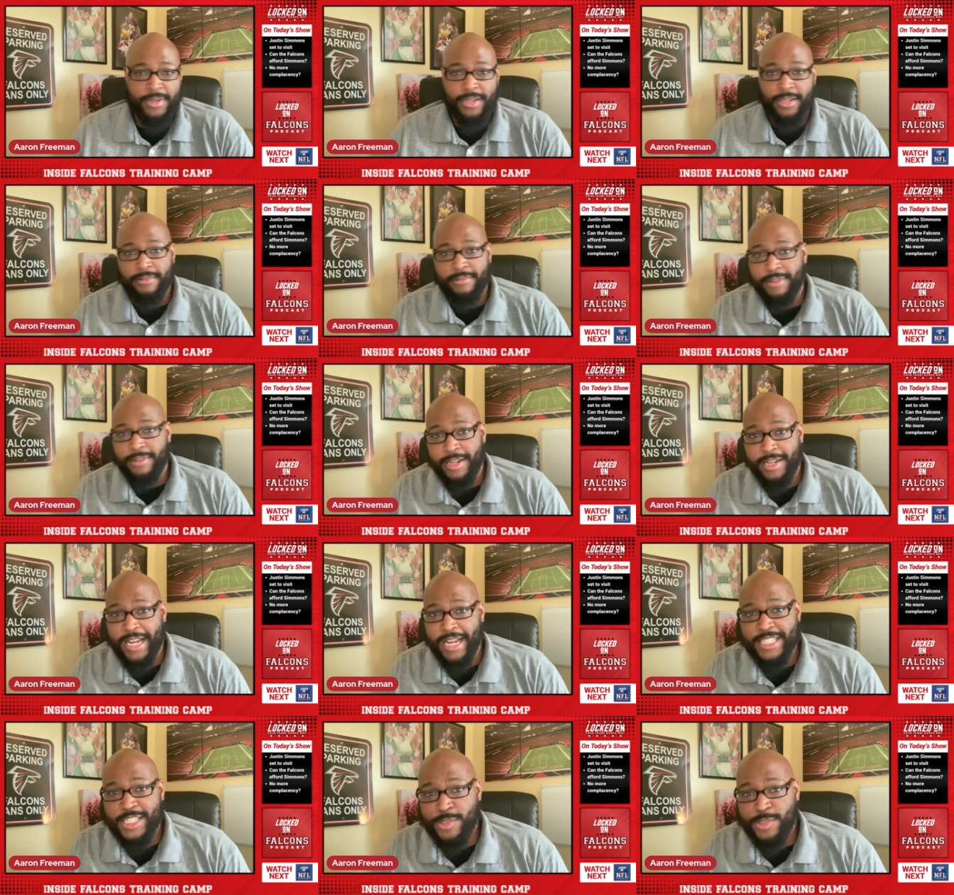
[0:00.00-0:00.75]
and,
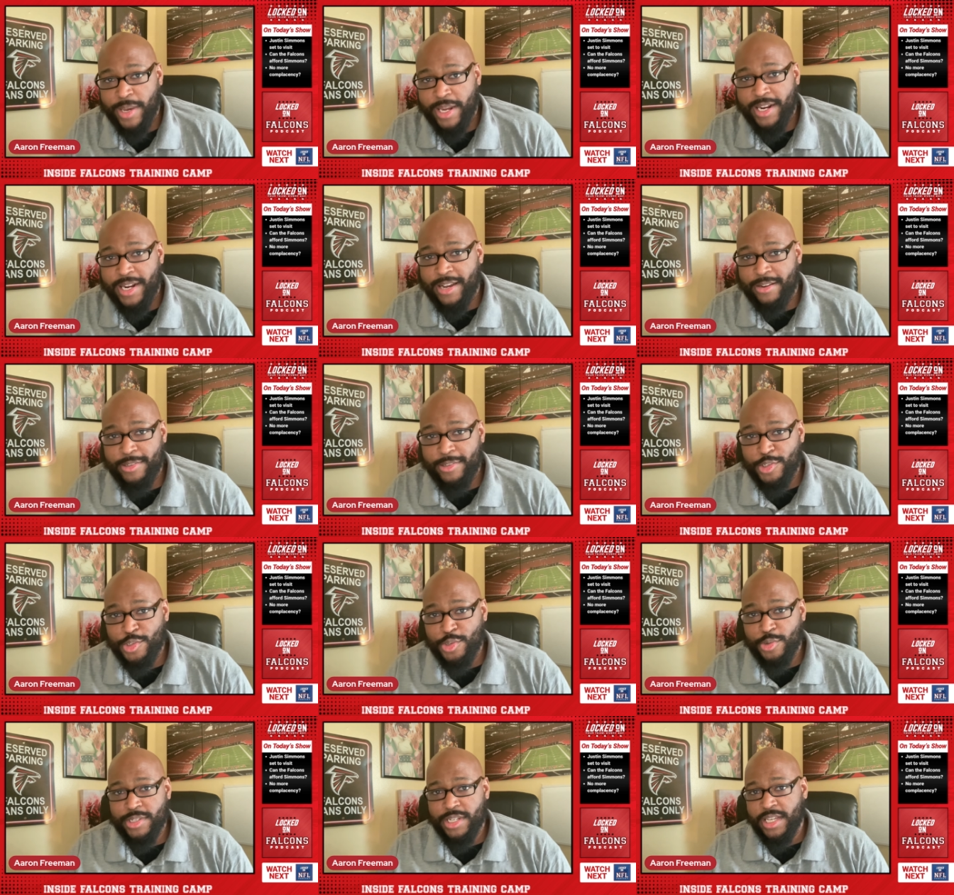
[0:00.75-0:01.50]
and not sweat it out in
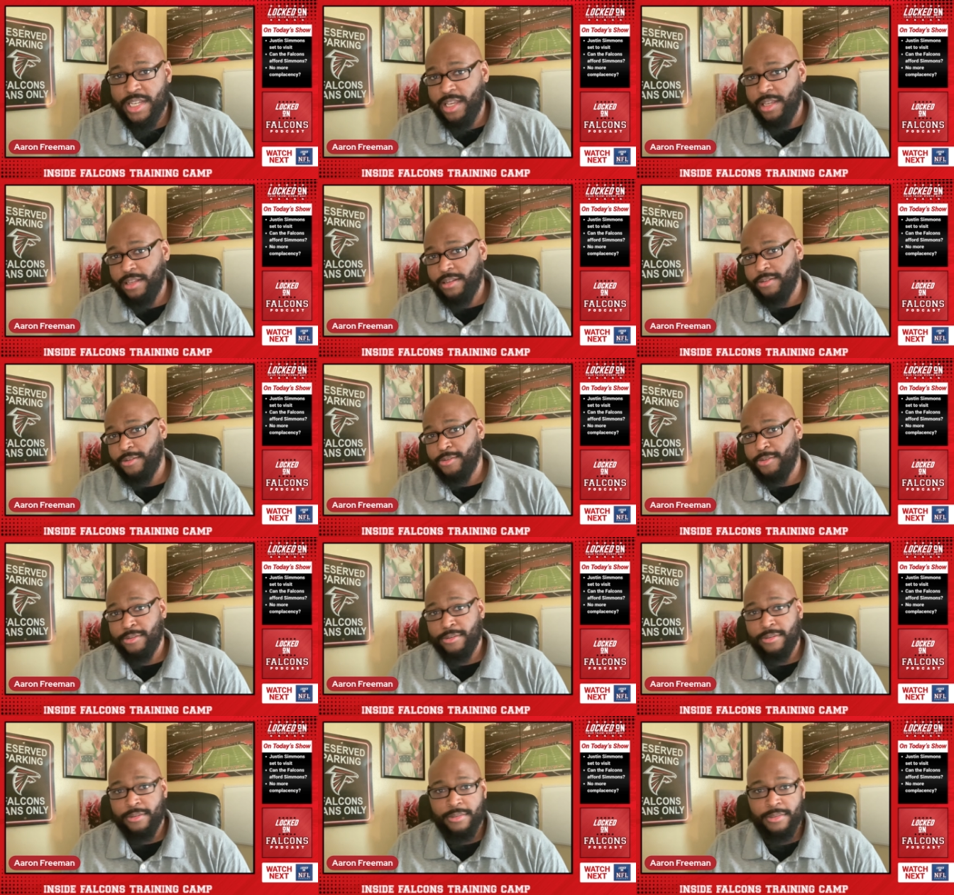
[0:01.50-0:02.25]
the Georgia heat
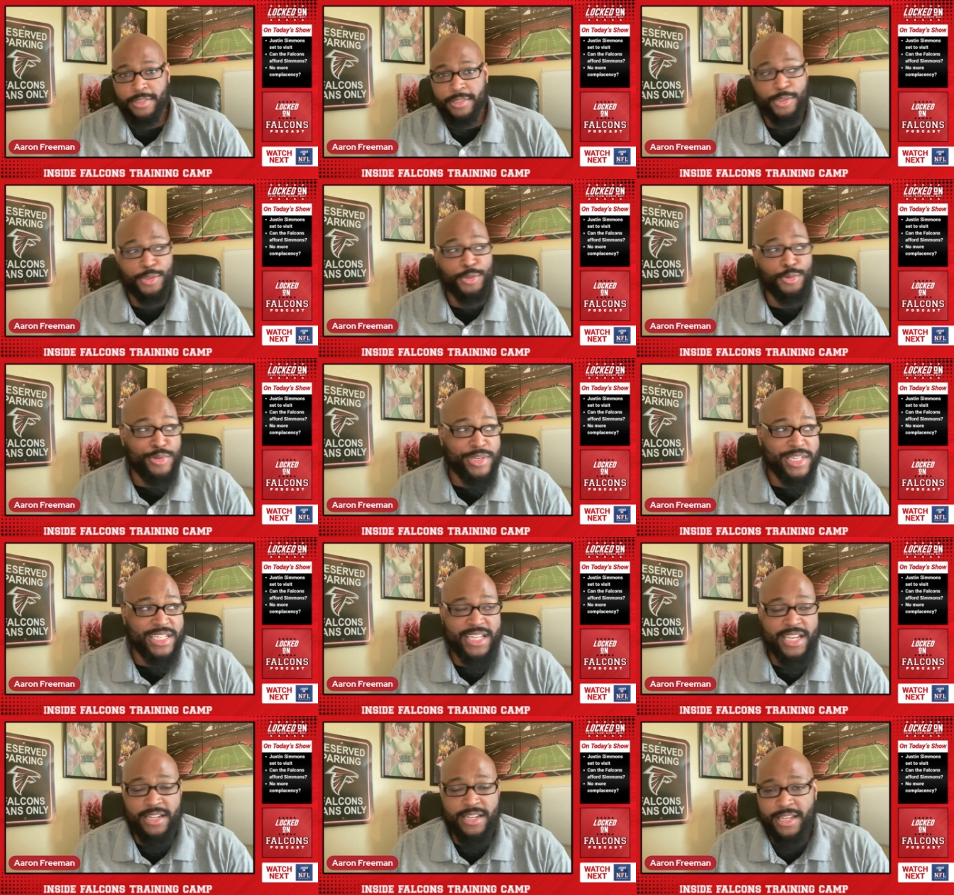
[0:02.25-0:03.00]
or the
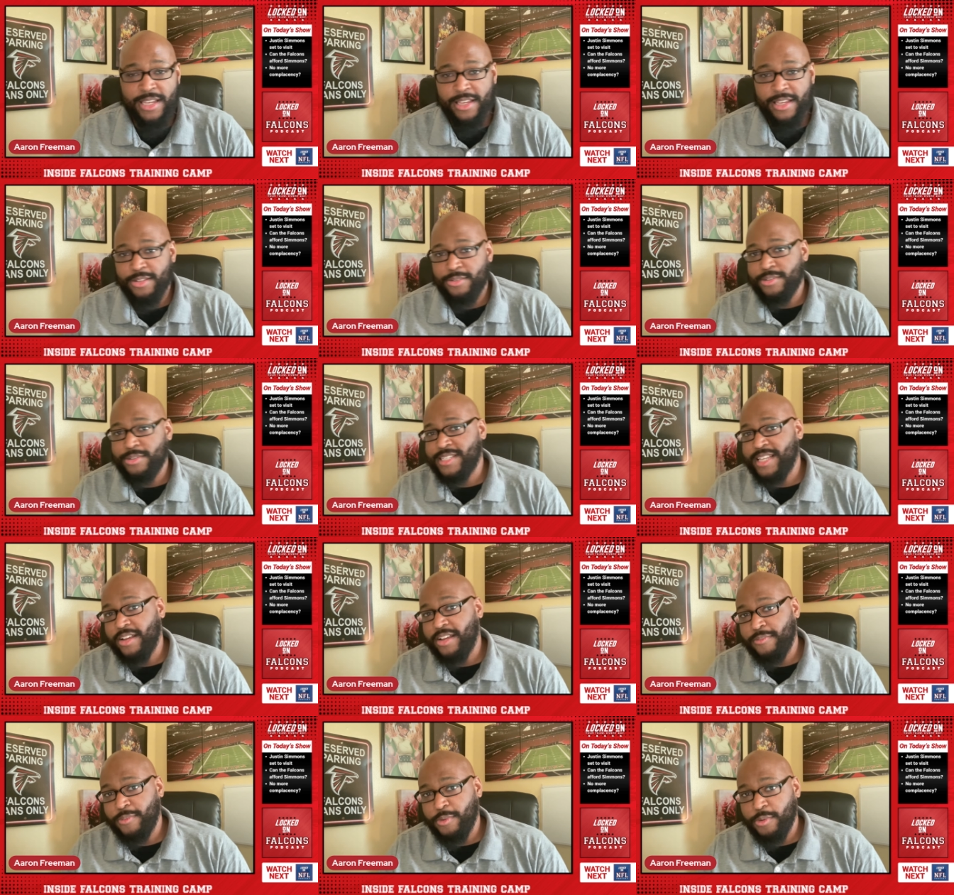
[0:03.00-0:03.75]
Louisiana heat or the
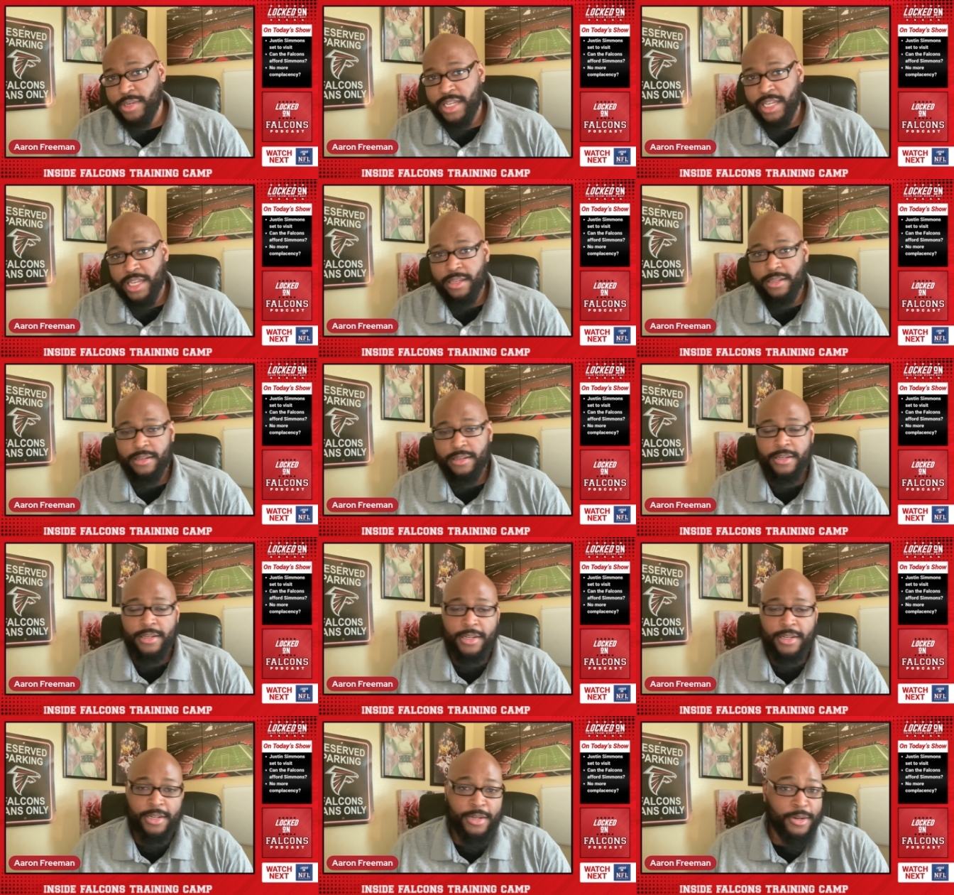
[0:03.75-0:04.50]
South Florida heat
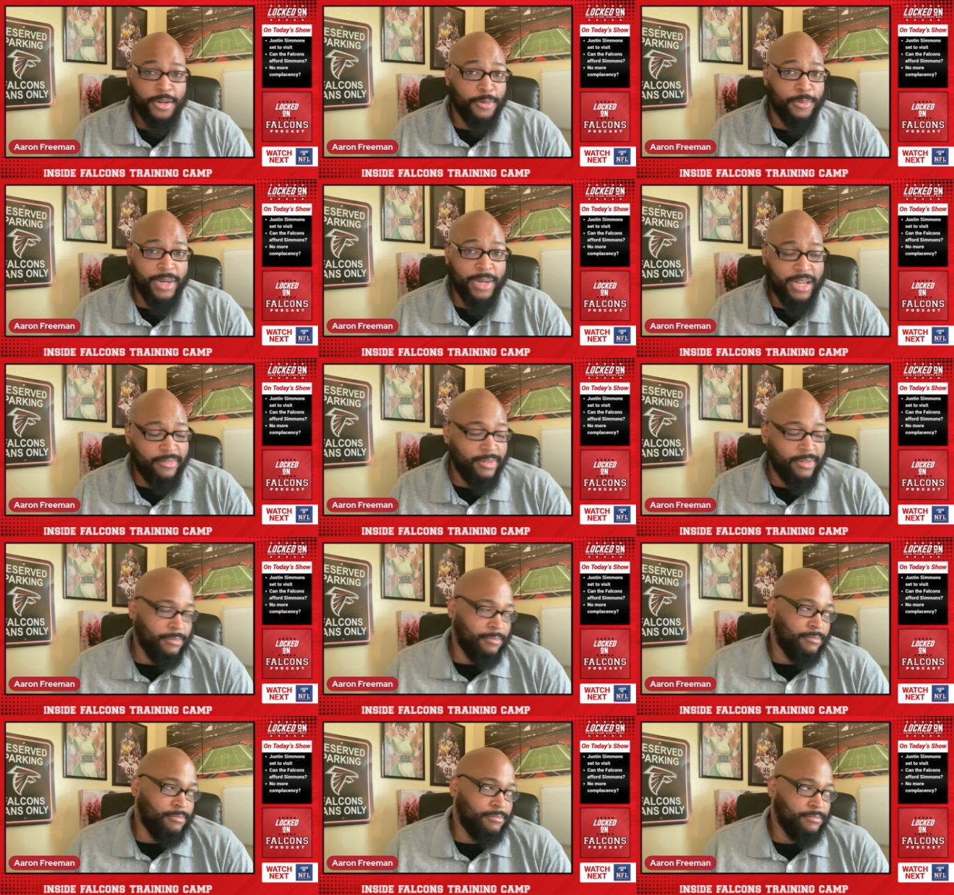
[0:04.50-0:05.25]
or
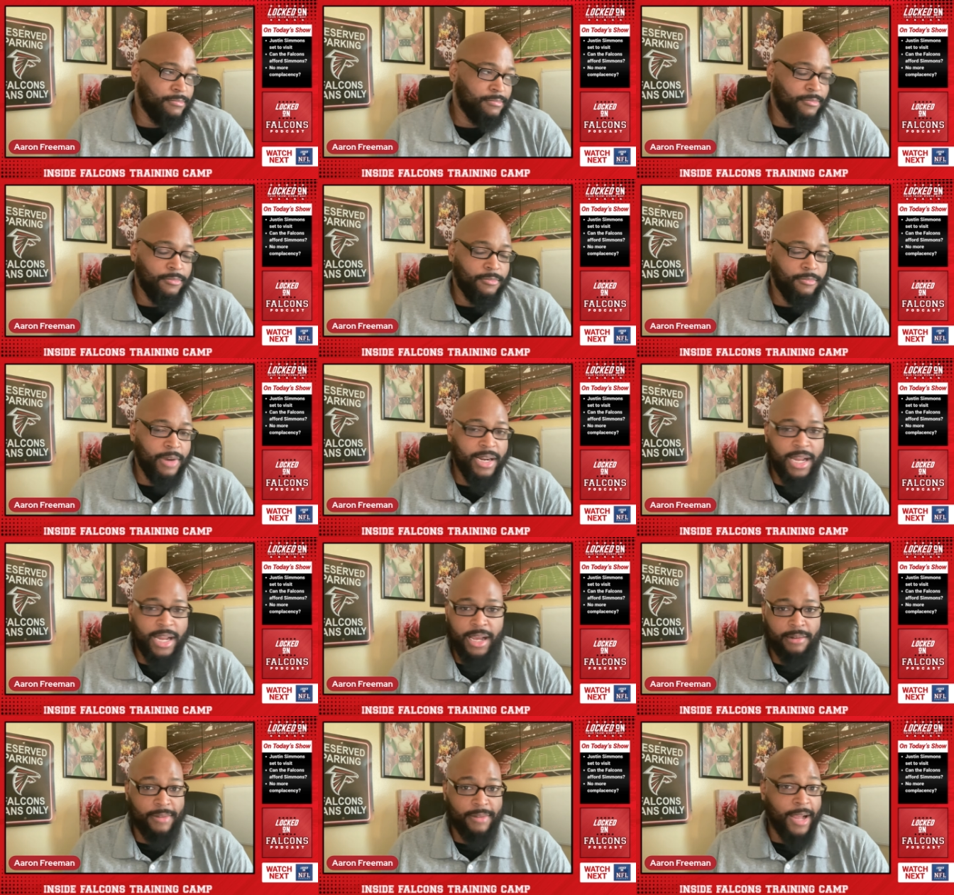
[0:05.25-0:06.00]
whatever, why
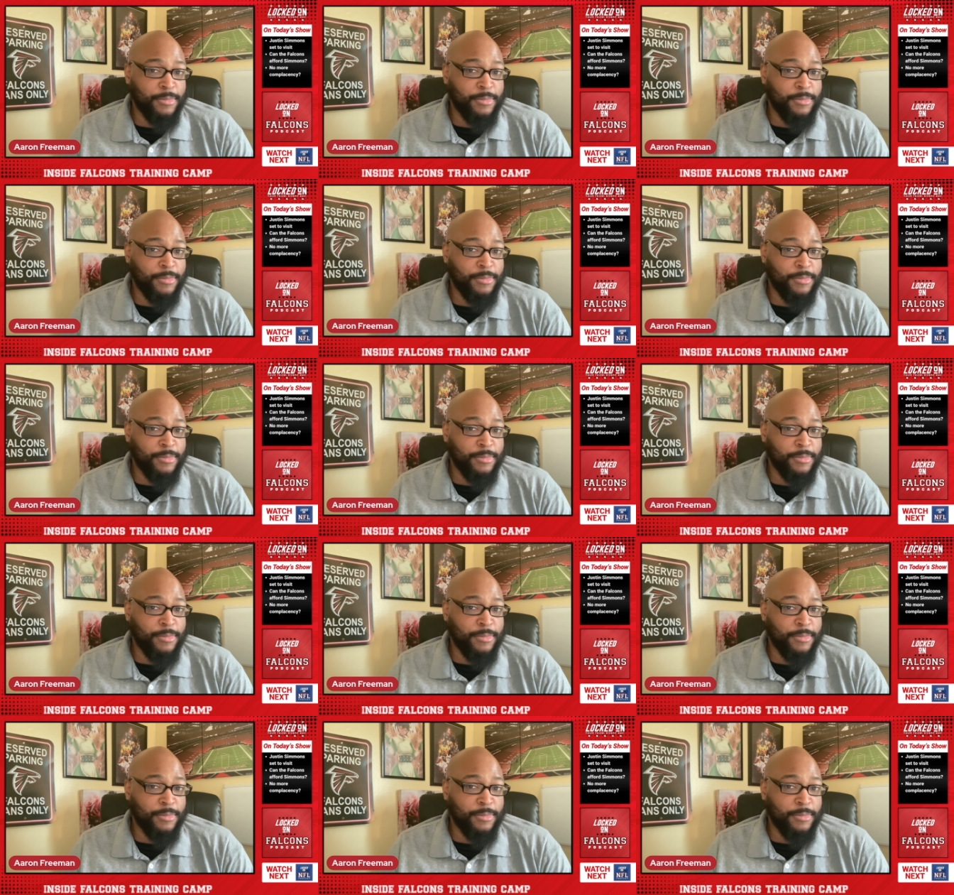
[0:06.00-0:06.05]
not?